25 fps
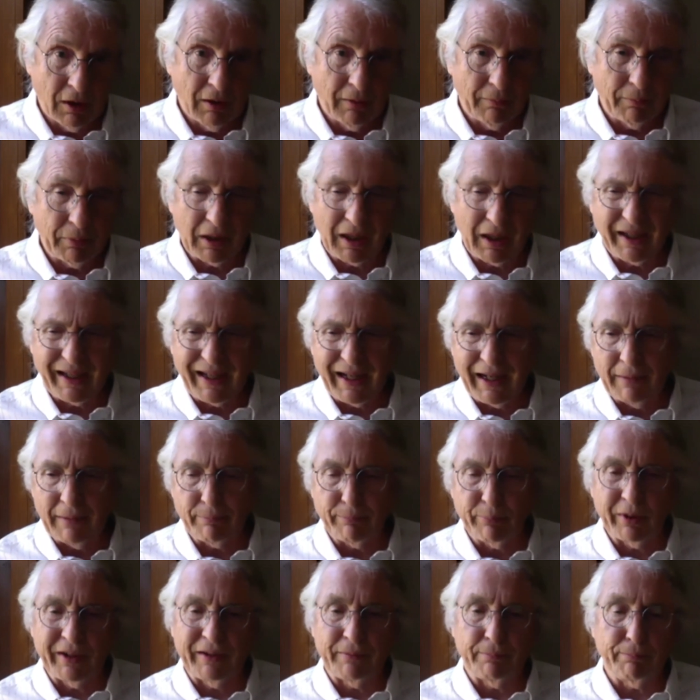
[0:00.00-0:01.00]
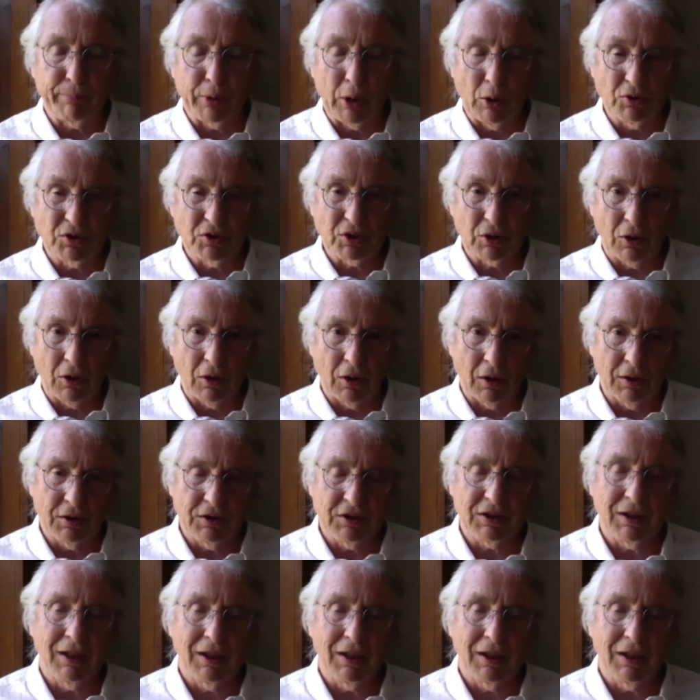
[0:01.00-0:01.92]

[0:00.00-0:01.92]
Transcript: but I can't print postcards